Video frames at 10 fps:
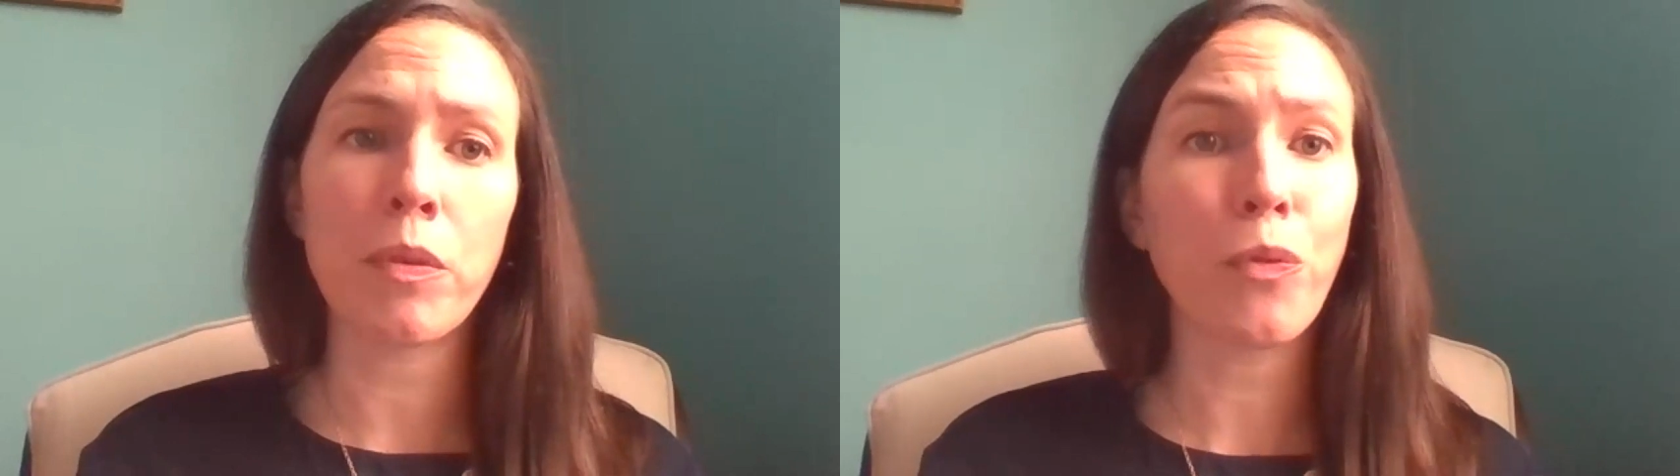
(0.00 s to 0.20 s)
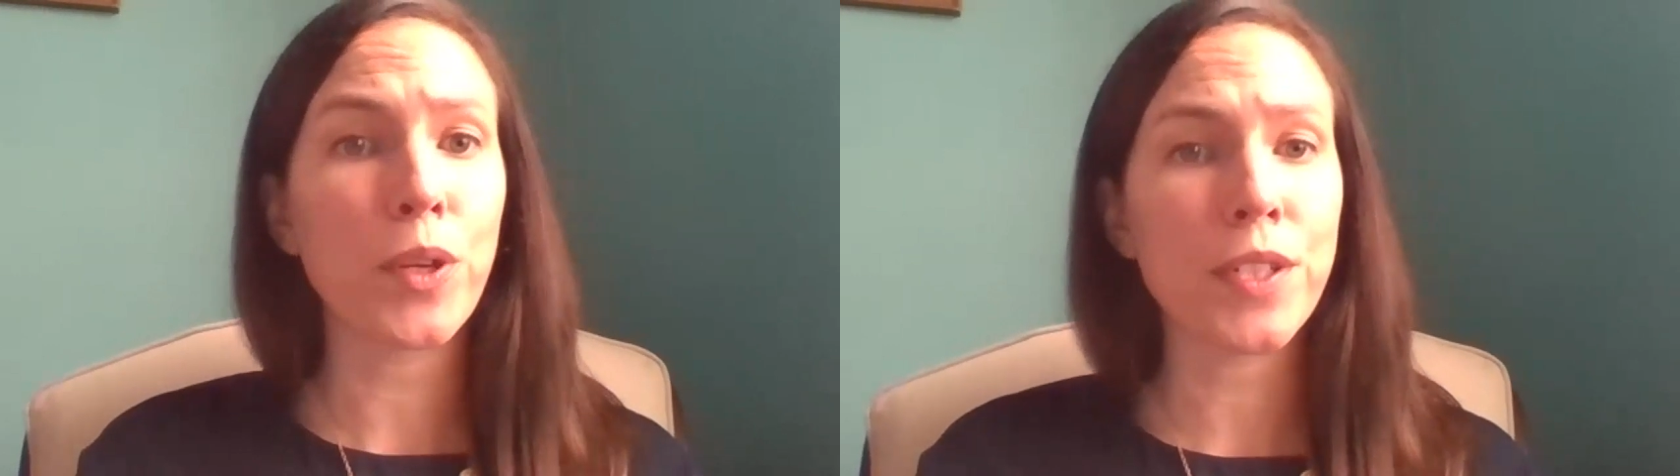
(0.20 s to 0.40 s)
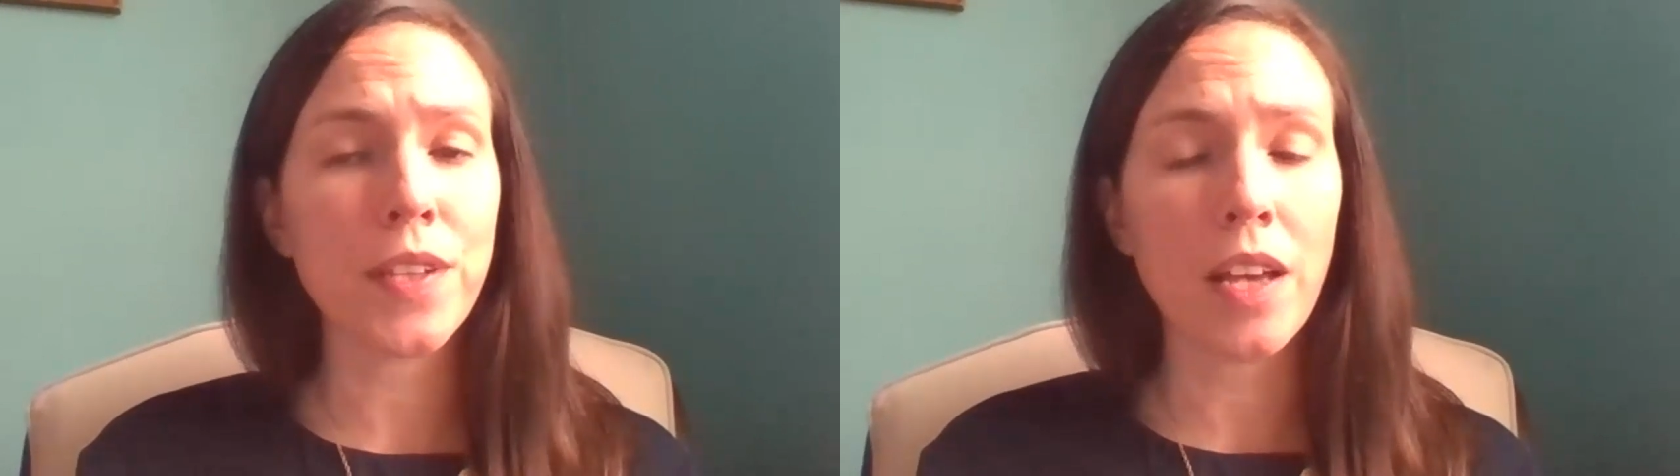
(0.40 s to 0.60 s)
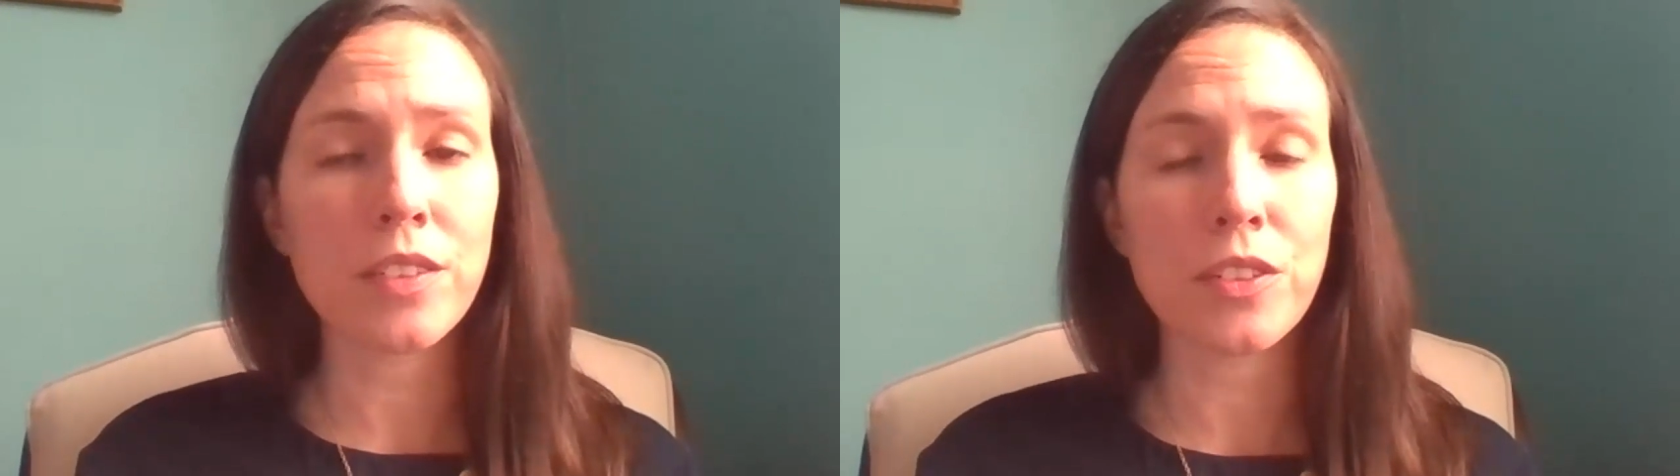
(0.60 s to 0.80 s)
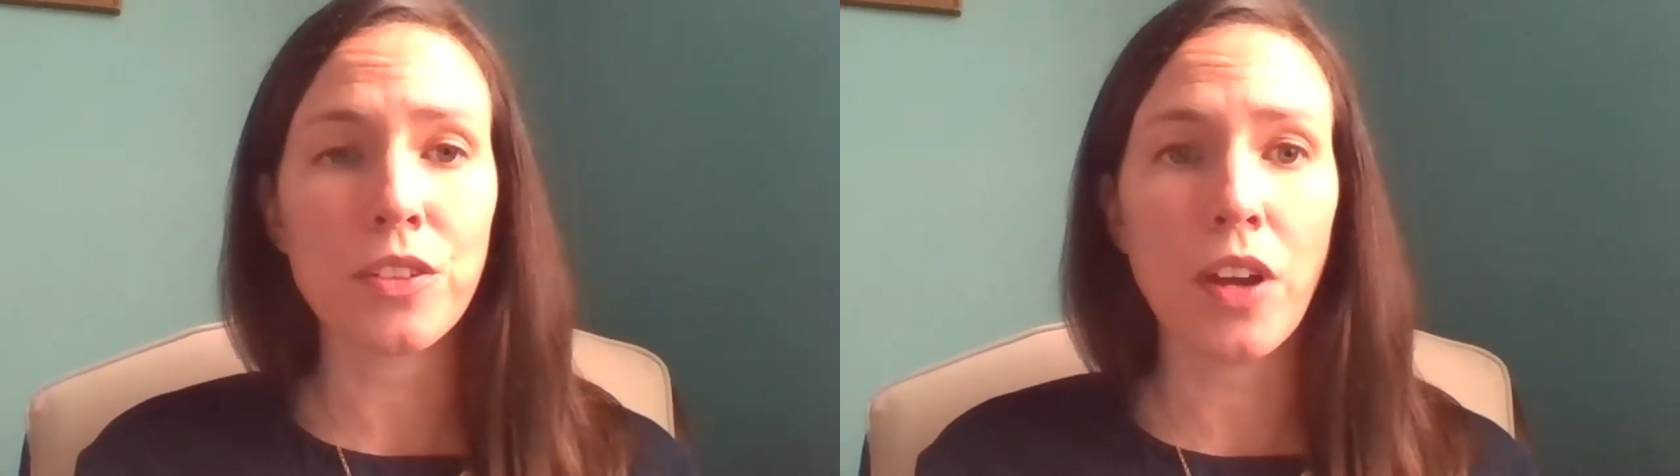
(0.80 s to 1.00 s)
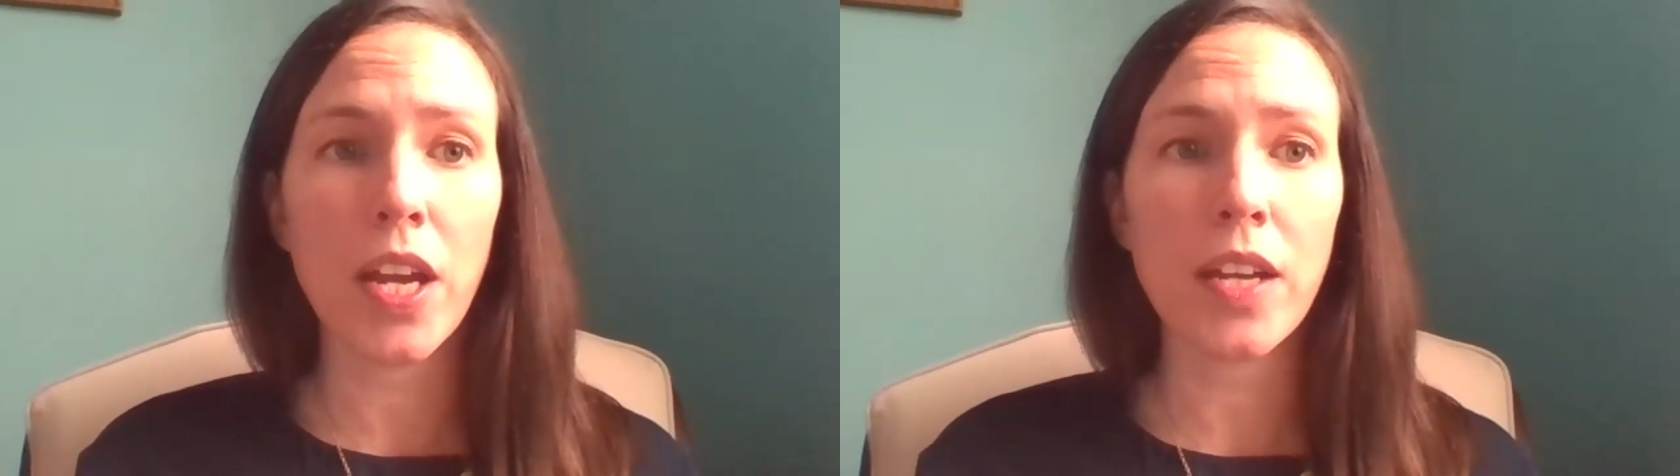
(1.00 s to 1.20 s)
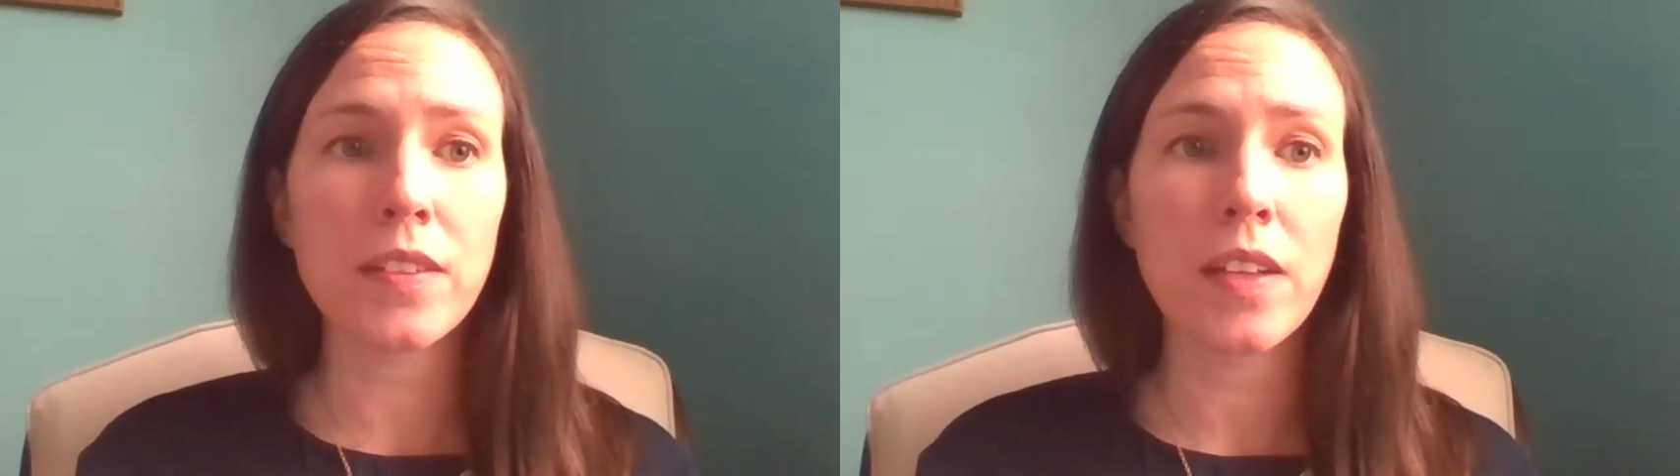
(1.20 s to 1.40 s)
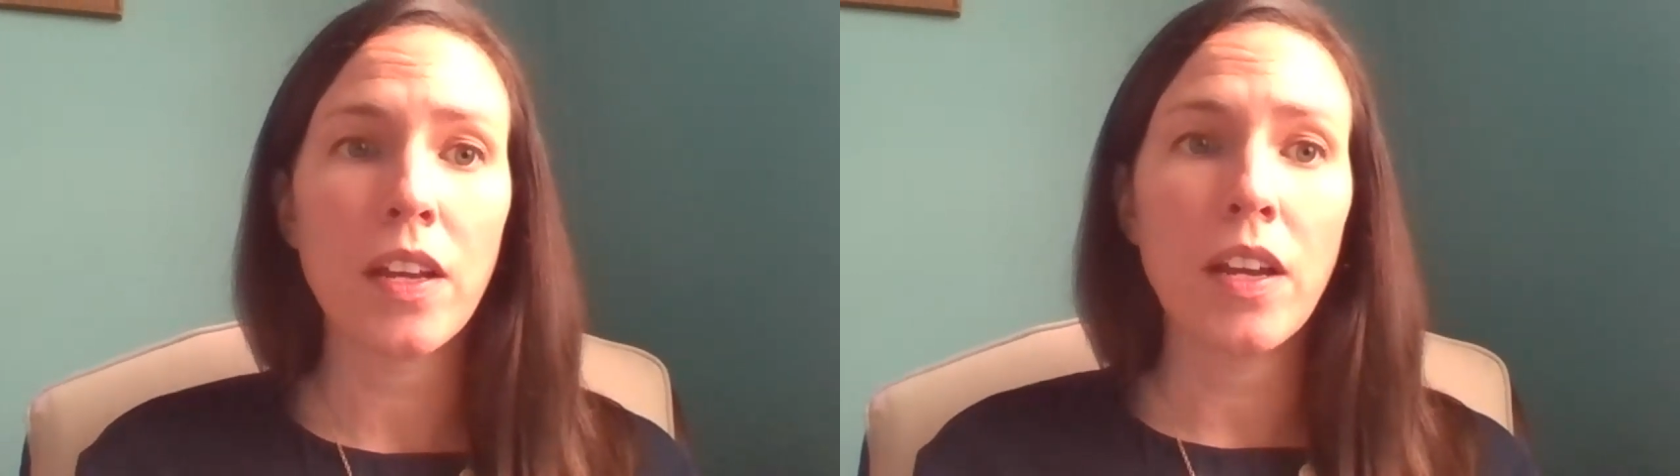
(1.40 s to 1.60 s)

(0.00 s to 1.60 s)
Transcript: before disaster strikes.